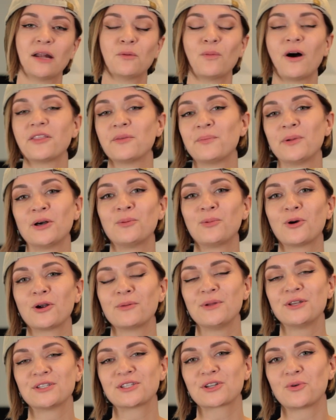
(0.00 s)
And while the
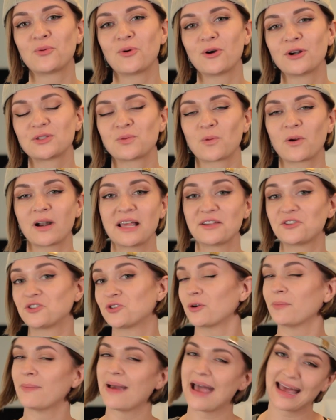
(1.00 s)
Billboard Music Awards weren't as
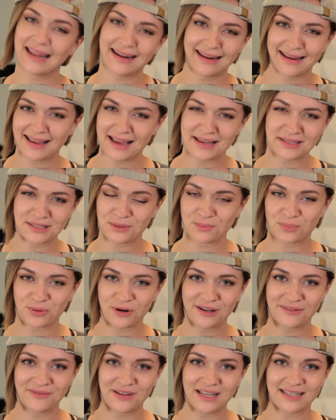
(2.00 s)
dramatic as in
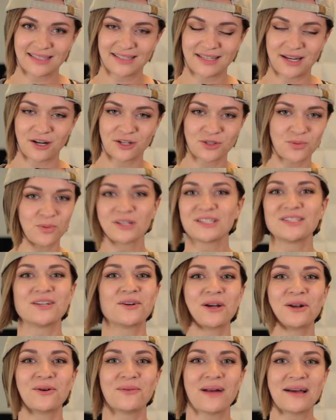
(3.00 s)
previous years, we're
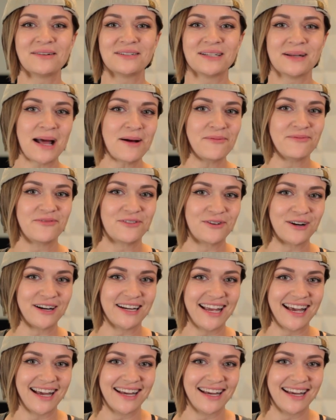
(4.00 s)
still gonna round it up for you.